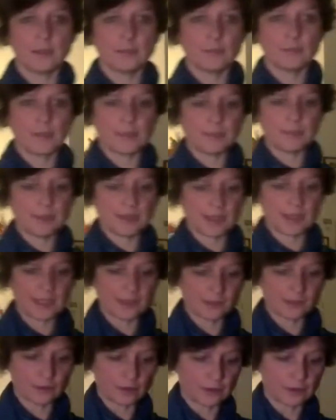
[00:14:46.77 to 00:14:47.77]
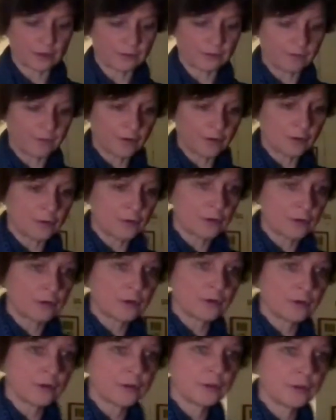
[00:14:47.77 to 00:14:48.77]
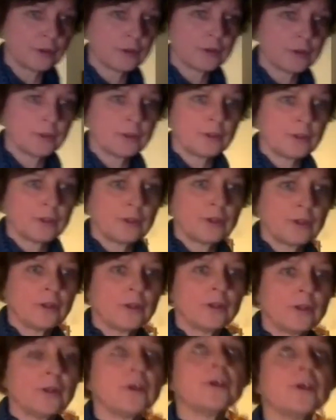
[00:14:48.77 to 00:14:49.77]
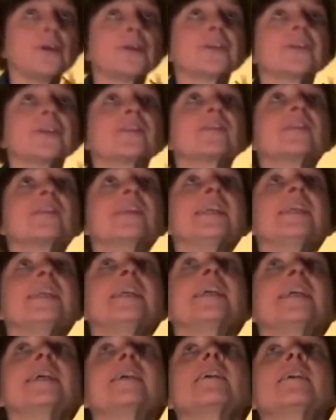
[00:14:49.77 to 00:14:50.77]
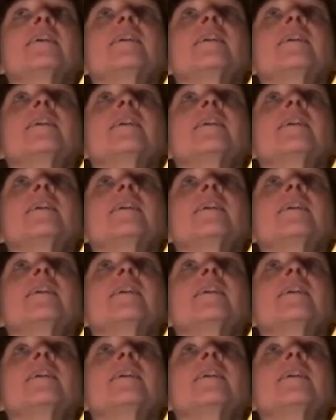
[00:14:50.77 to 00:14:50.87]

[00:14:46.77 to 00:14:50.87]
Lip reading: Maybe things on the floor or the ceiling.